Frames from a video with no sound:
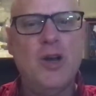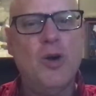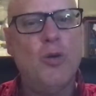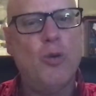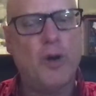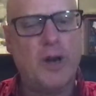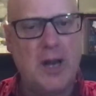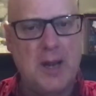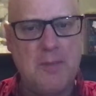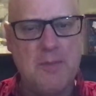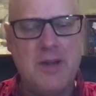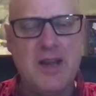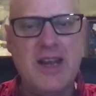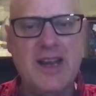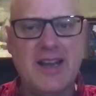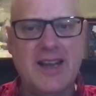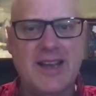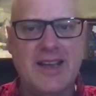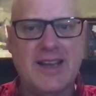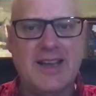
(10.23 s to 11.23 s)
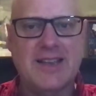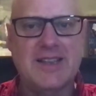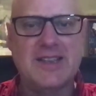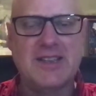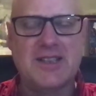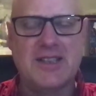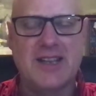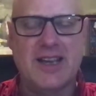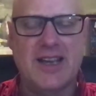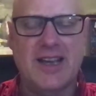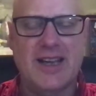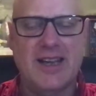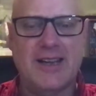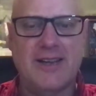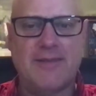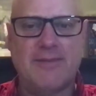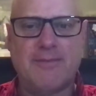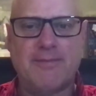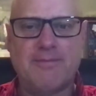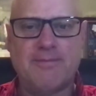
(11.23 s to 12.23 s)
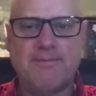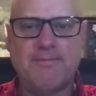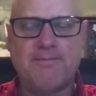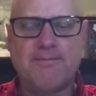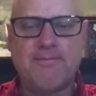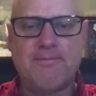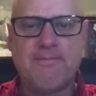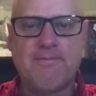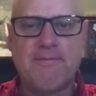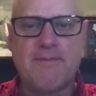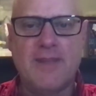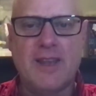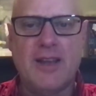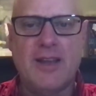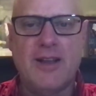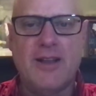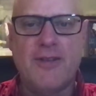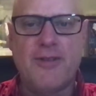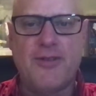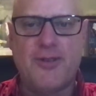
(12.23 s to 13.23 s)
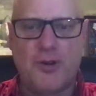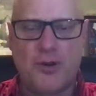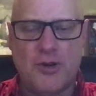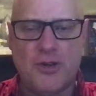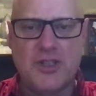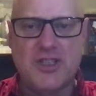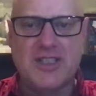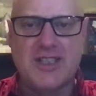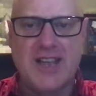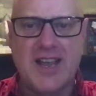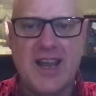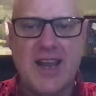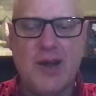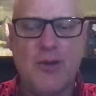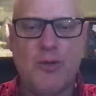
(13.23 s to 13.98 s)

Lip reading: What I mean is that Thursday